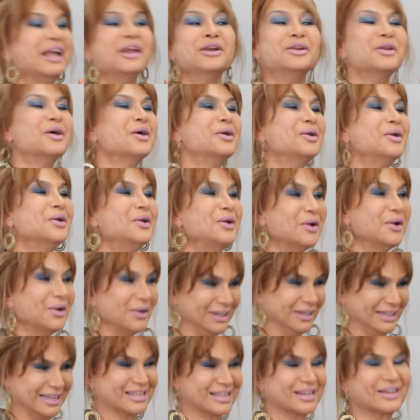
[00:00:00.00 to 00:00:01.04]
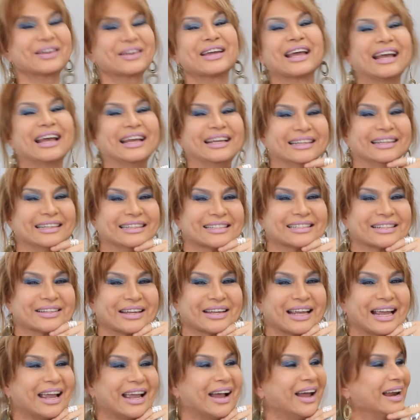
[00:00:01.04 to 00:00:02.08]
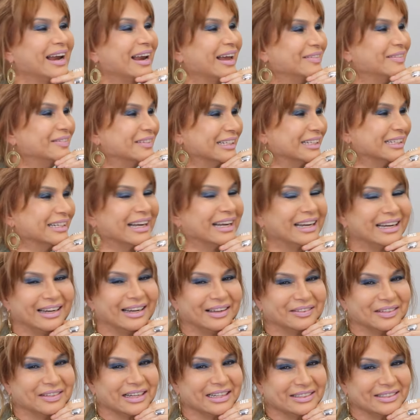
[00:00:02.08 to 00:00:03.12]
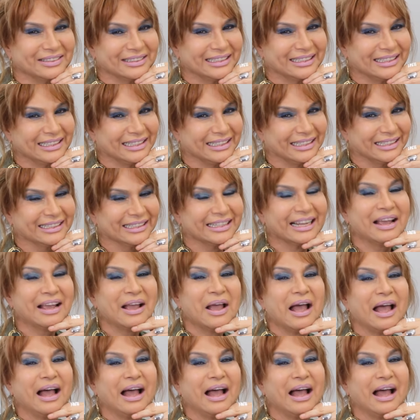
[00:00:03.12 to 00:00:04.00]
No. It's okay. It's okay. I love it. I love that you did it.